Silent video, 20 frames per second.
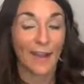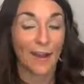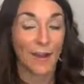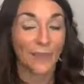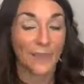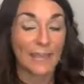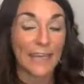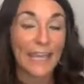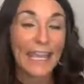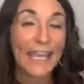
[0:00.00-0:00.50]

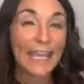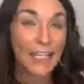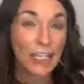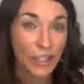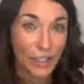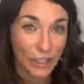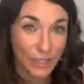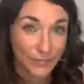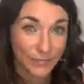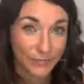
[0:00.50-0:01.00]

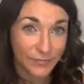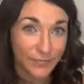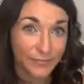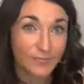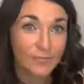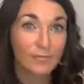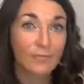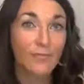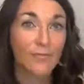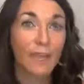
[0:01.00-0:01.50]
vacation,
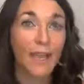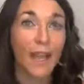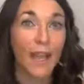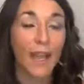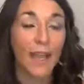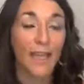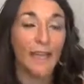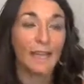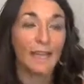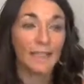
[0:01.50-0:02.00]

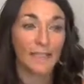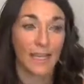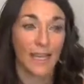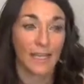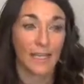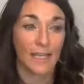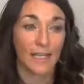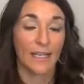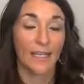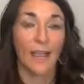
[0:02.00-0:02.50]
I
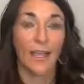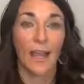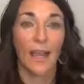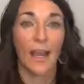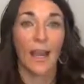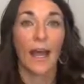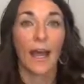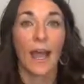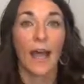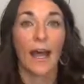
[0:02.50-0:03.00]
decided that
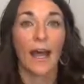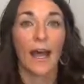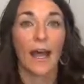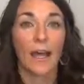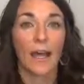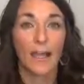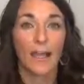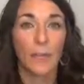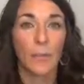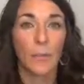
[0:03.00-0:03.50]

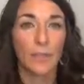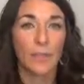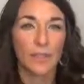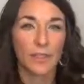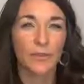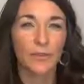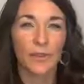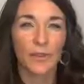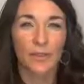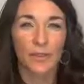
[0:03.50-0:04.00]
it
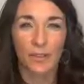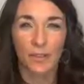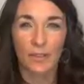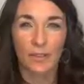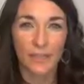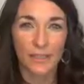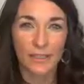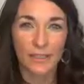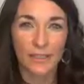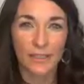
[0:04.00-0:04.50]
wasn't really
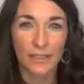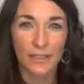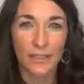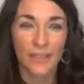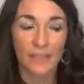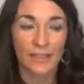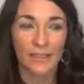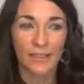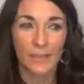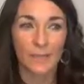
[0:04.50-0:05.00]
realistic,
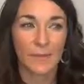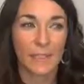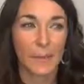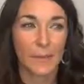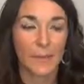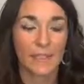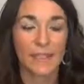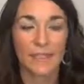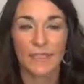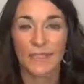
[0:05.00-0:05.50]
and
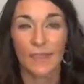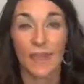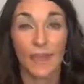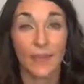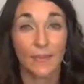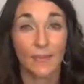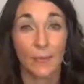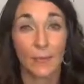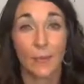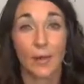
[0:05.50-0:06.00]
sometimes it's just not
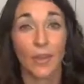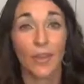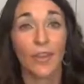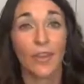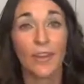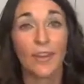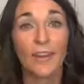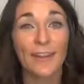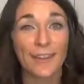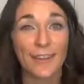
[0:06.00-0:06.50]
even worth
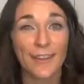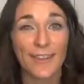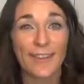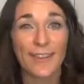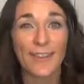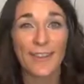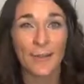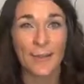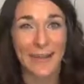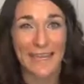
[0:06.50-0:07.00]
it
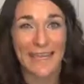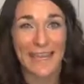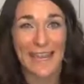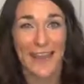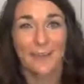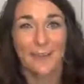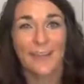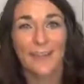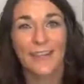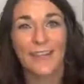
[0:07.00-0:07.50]
the week
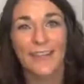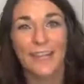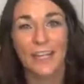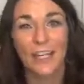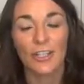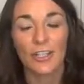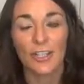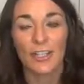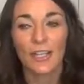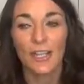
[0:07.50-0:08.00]
after
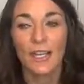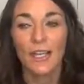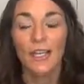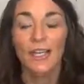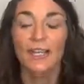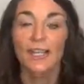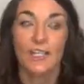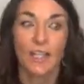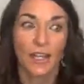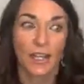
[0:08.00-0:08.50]
vacation
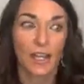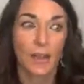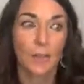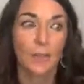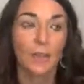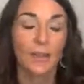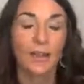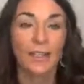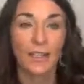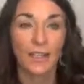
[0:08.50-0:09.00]
to
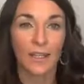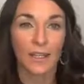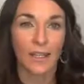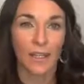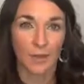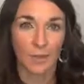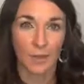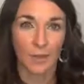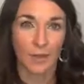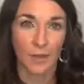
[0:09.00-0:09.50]
completely
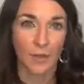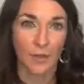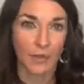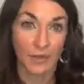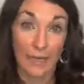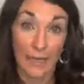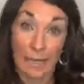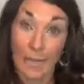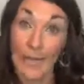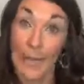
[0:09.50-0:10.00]
unplug and
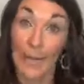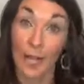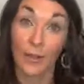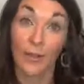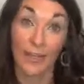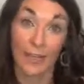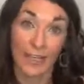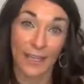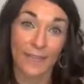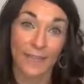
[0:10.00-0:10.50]
like not
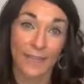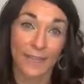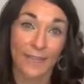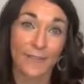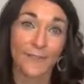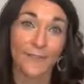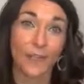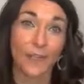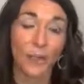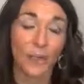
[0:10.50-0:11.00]
look at
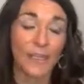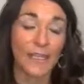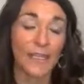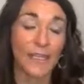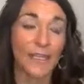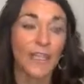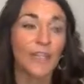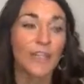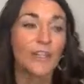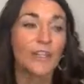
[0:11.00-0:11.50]
things for a
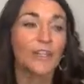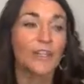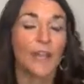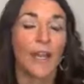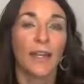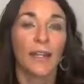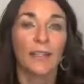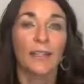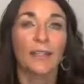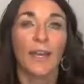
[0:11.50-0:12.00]
week. So
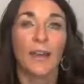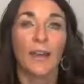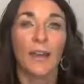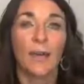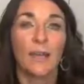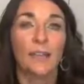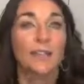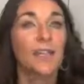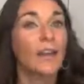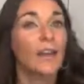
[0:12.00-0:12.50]
I decided I
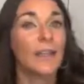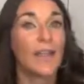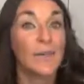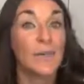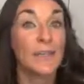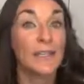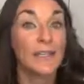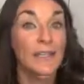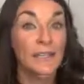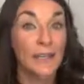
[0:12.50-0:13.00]
was going to let
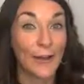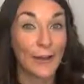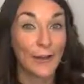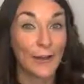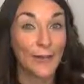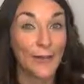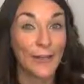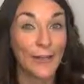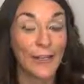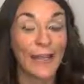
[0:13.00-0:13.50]

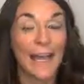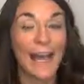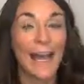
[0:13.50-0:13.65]
myself